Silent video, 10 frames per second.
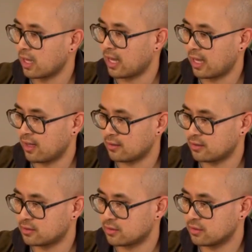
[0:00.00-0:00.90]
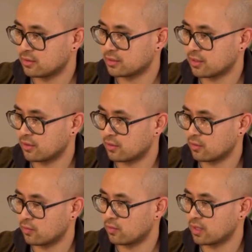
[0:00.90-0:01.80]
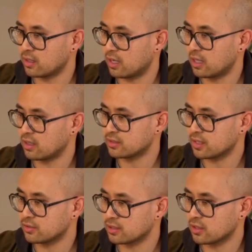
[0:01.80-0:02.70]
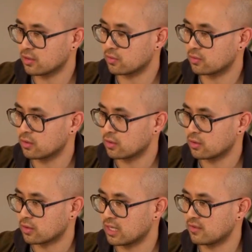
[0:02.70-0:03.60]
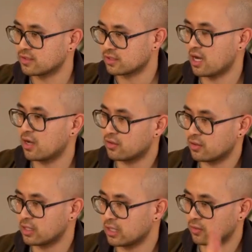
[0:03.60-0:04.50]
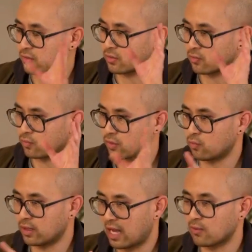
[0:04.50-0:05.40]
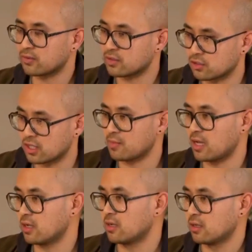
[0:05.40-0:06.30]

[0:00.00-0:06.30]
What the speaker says: And so when Alessandro kind of saw when I wrote the treatment,